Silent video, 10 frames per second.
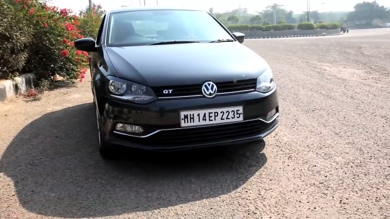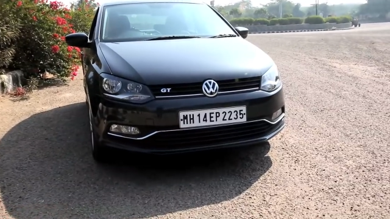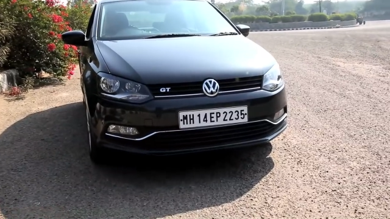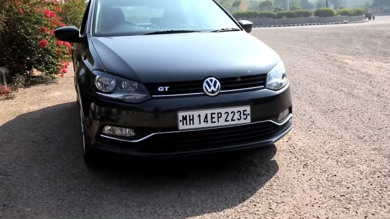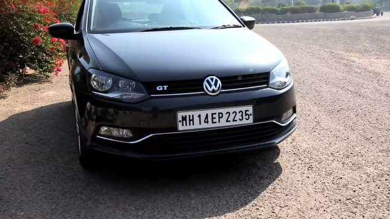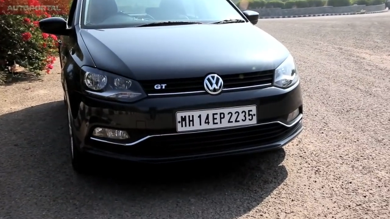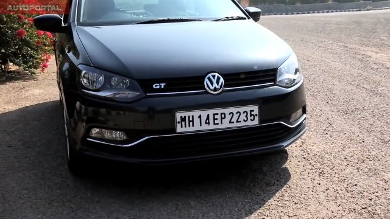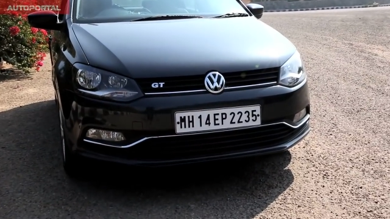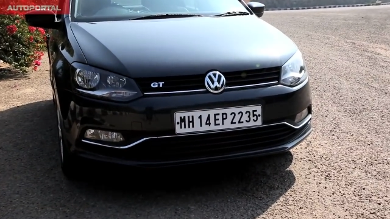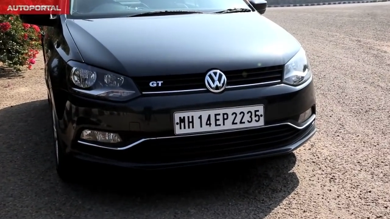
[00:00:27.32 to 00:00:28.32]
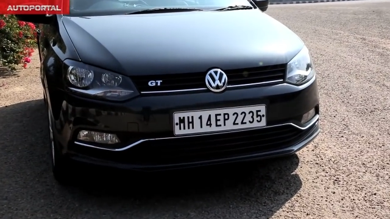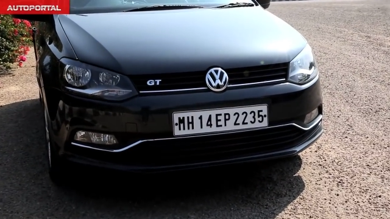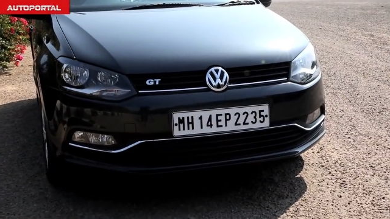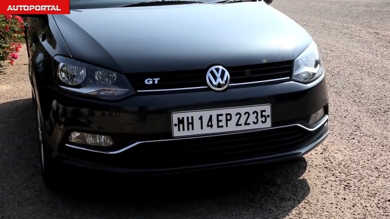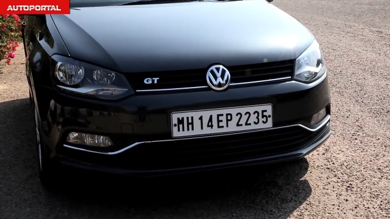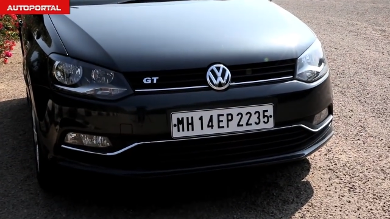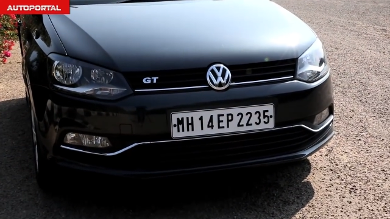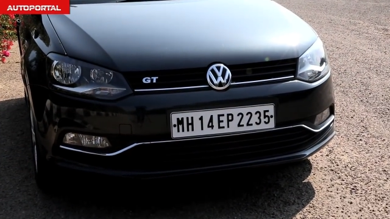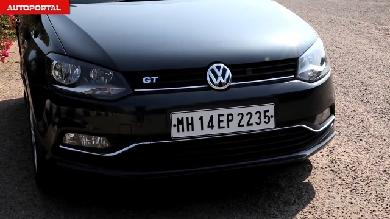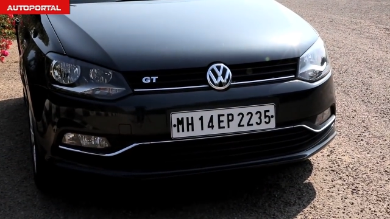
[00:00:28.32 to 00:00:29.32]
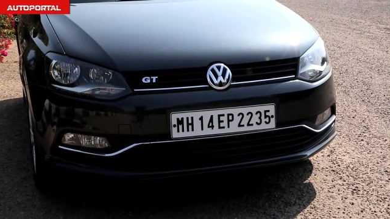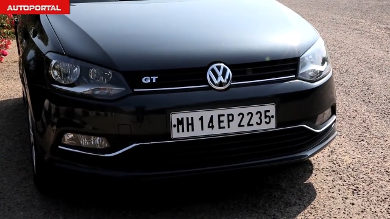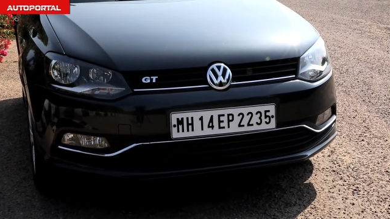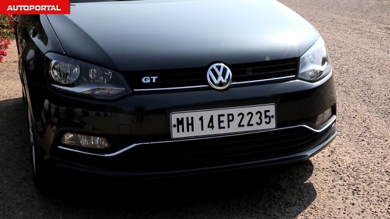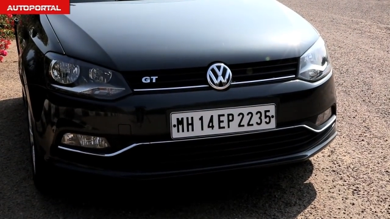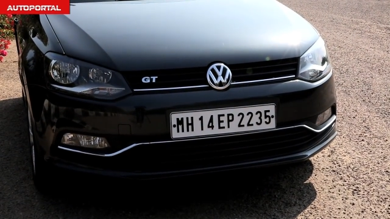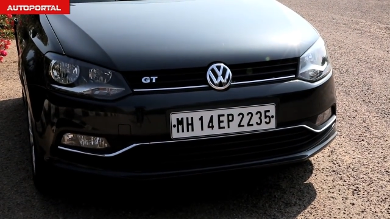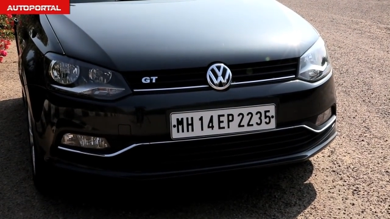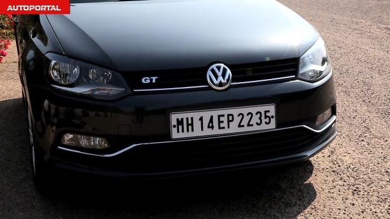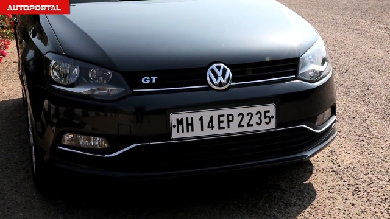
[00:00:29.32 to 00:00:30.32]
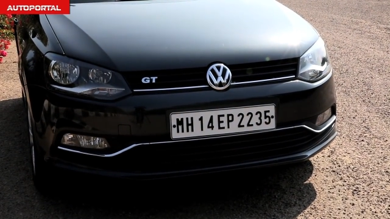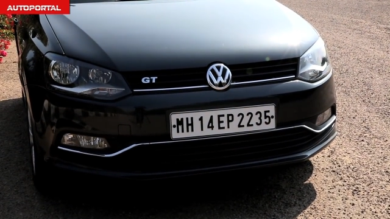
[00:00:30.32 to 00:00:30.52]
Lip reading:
[unreadable: no face in view]